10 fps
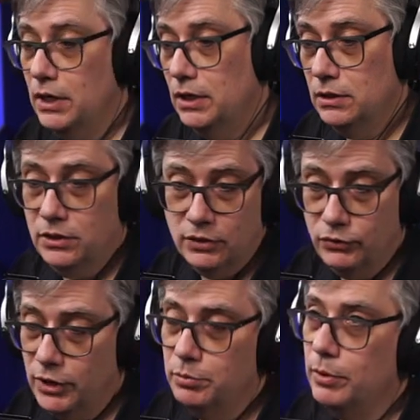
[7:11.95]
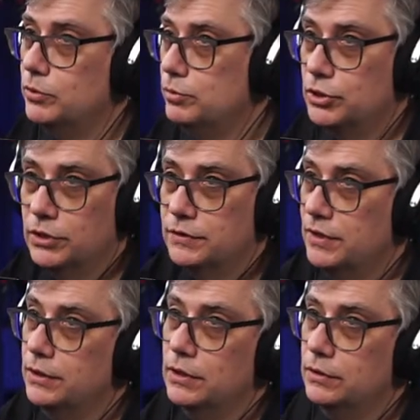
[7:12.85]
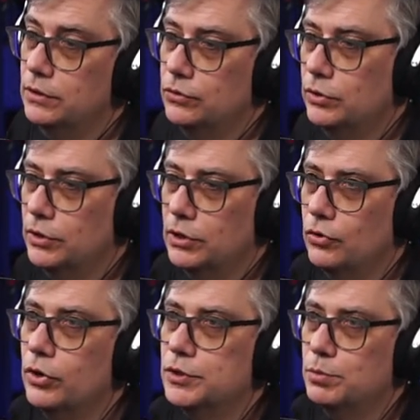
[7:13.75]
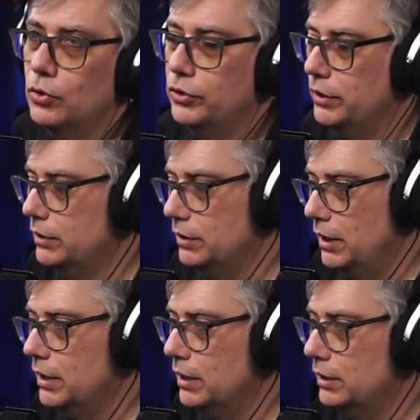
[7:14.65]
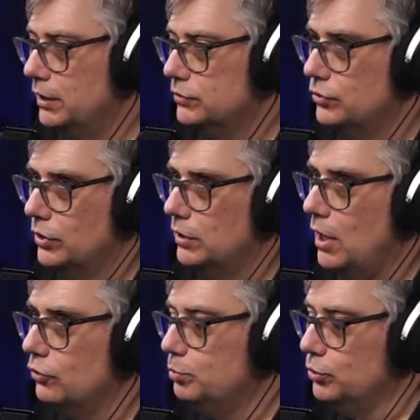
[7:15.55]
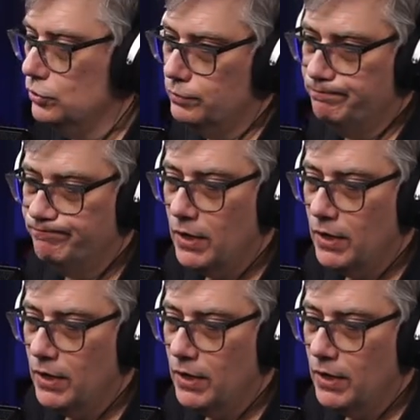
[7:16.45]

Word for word: And uh, for that purpose, we just send it into the corresponding uh, external outputs.